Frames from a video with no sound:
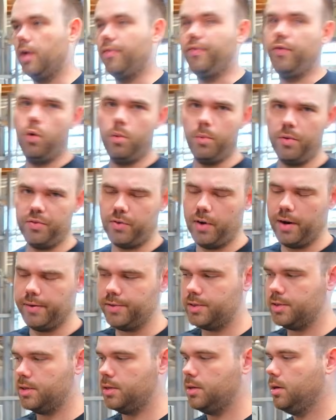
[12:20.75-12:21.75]
form of
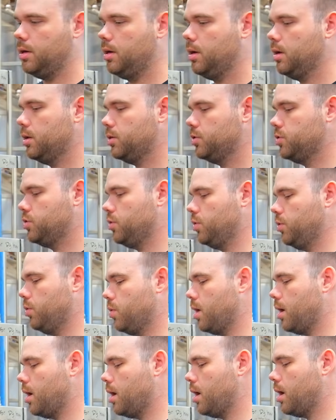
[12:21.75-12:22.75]
gravity,
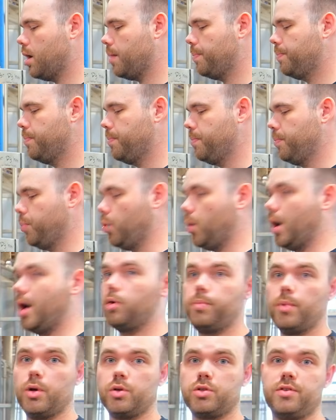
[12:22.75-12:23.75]
to pull
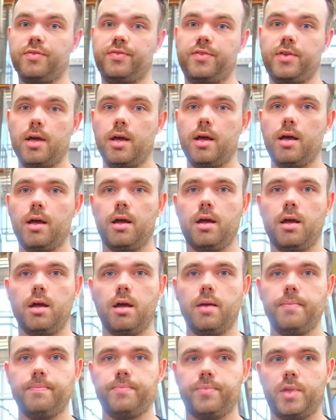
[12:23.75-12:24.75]
out most of
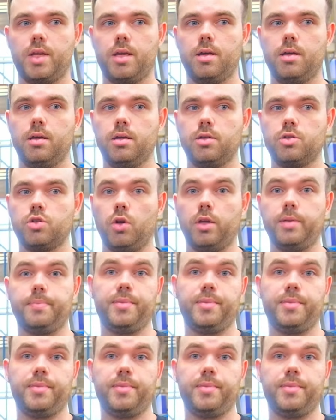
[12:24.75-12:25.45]
the solid